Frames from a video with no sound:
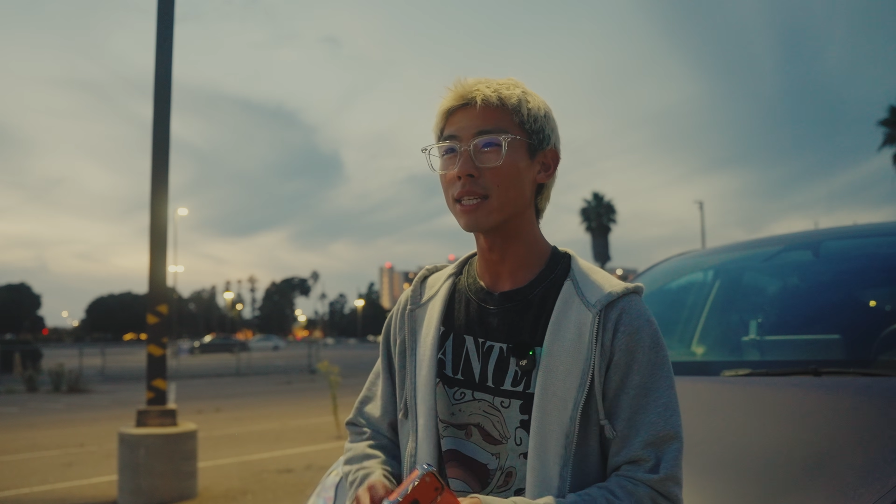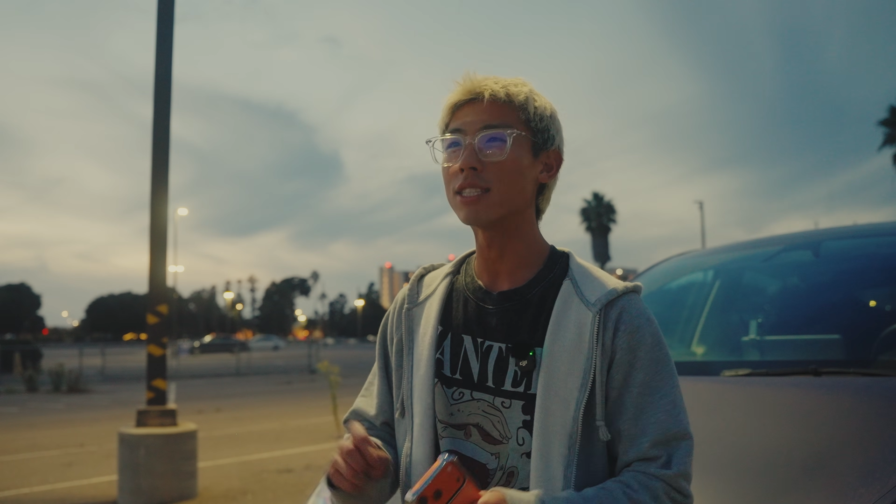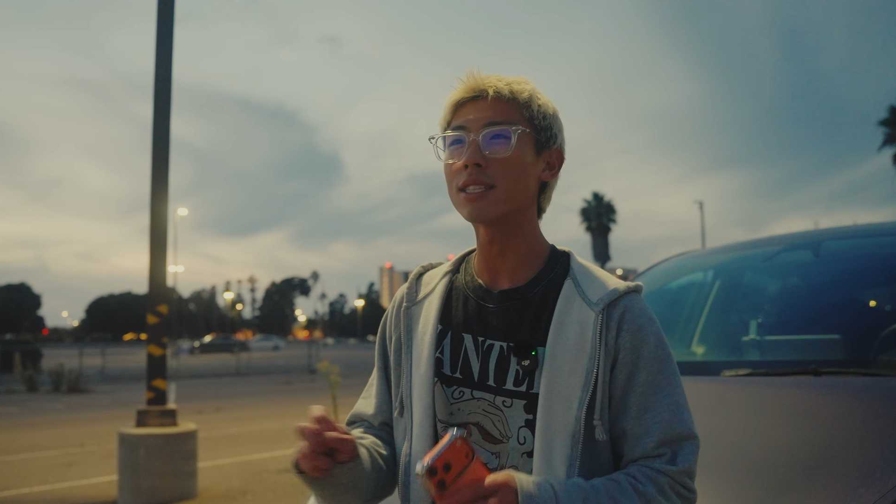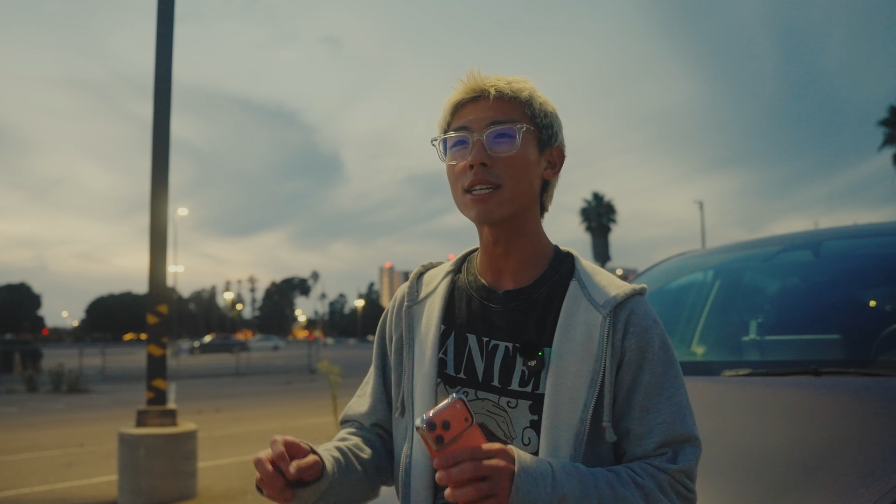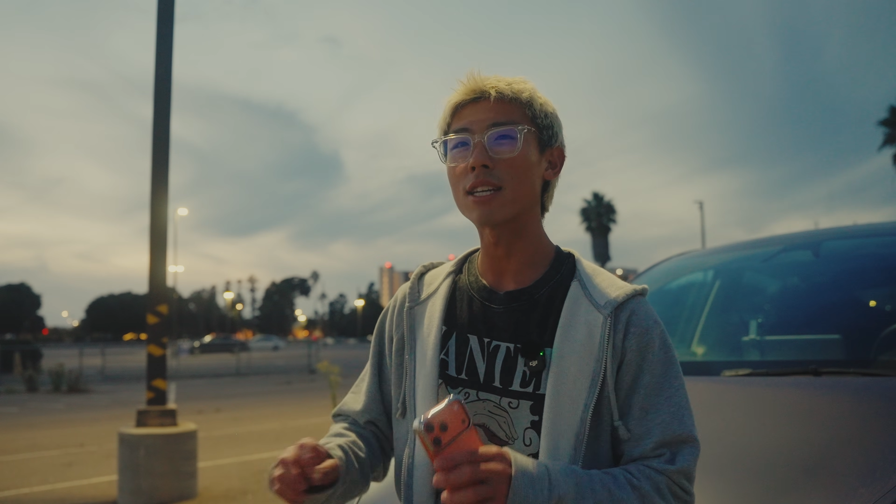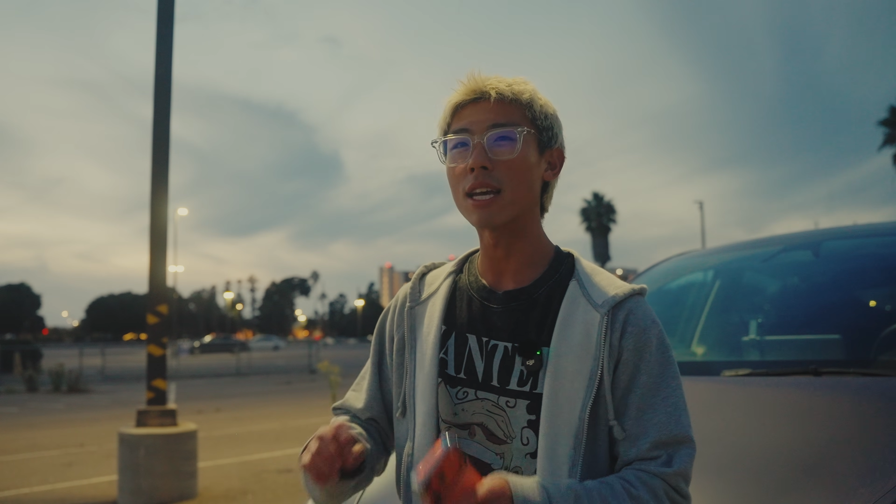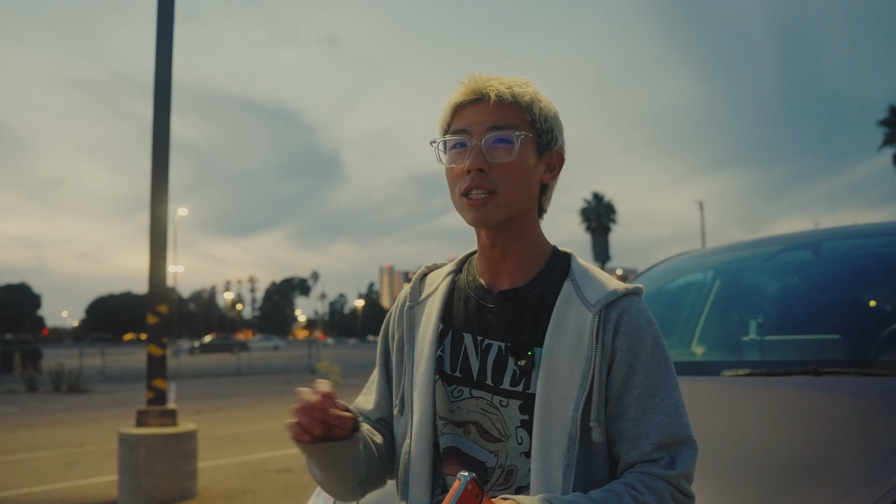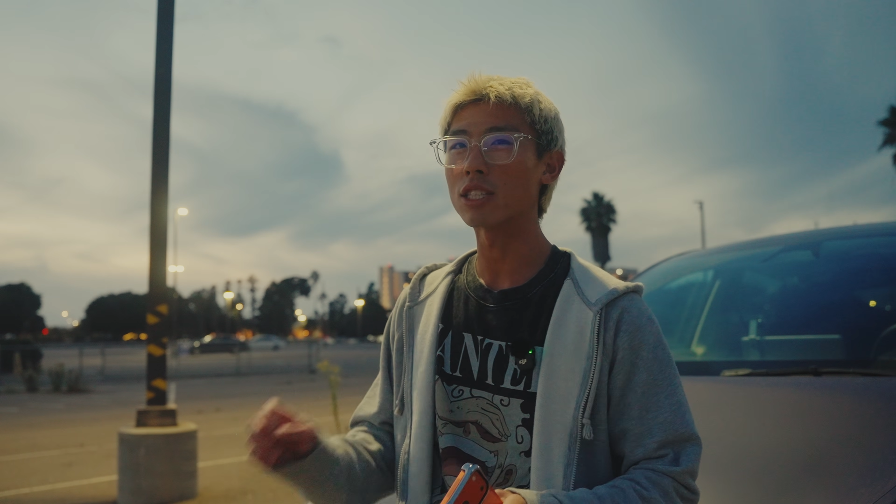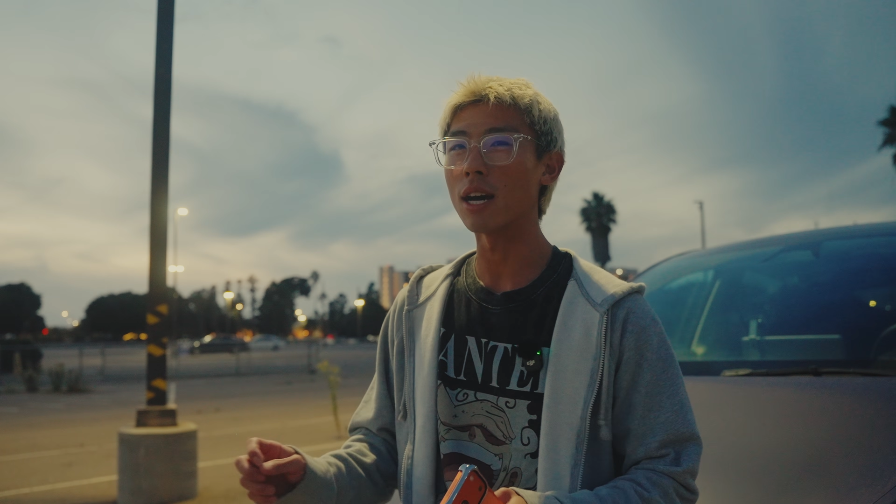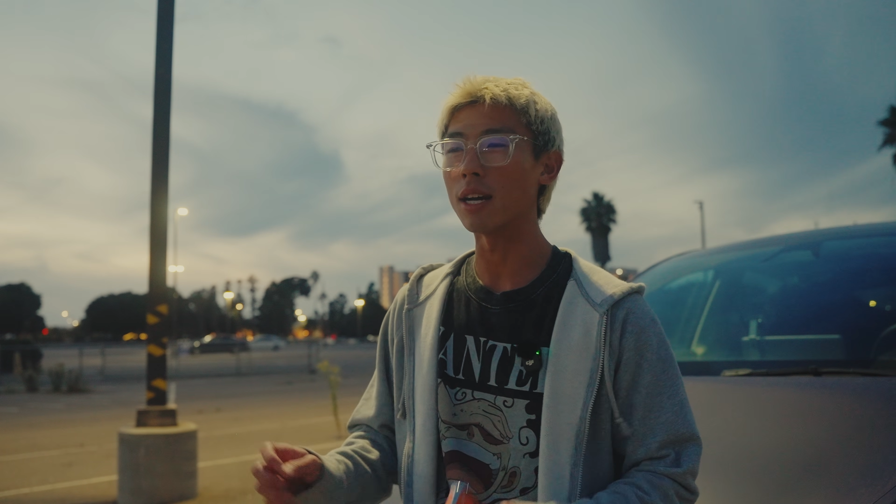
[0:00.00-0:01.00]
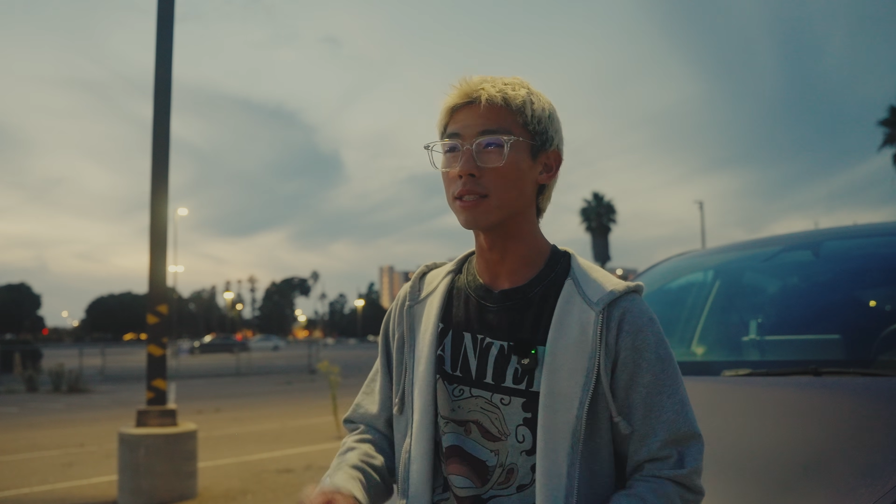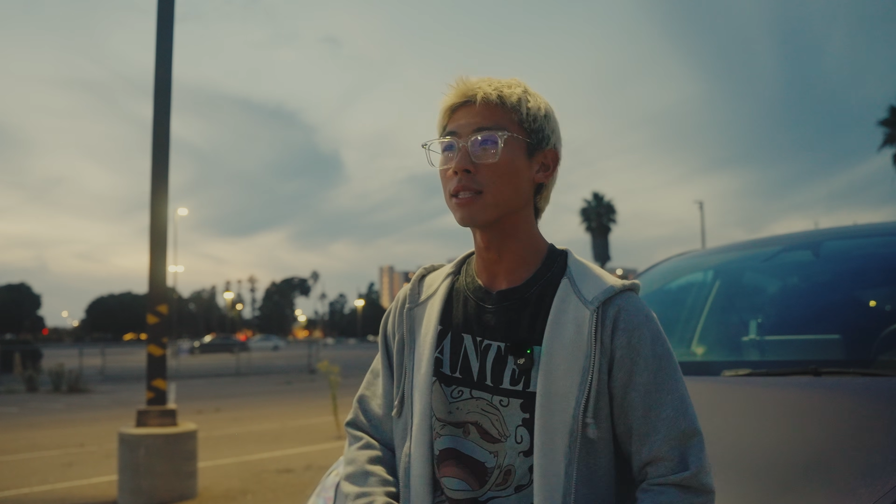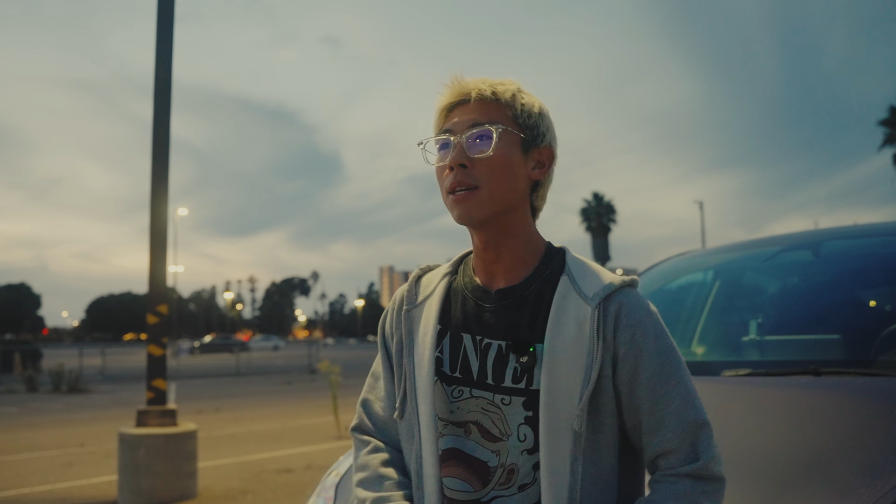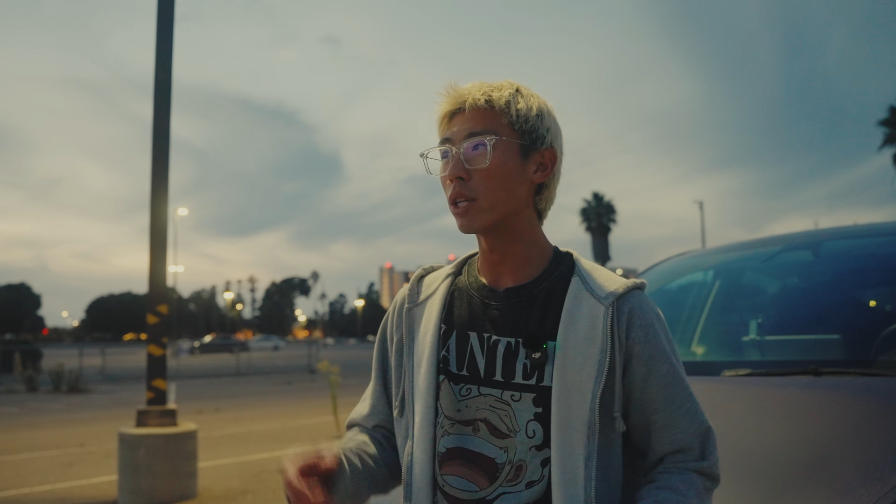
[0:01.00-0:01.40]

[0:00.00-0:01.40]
and just like getting shots.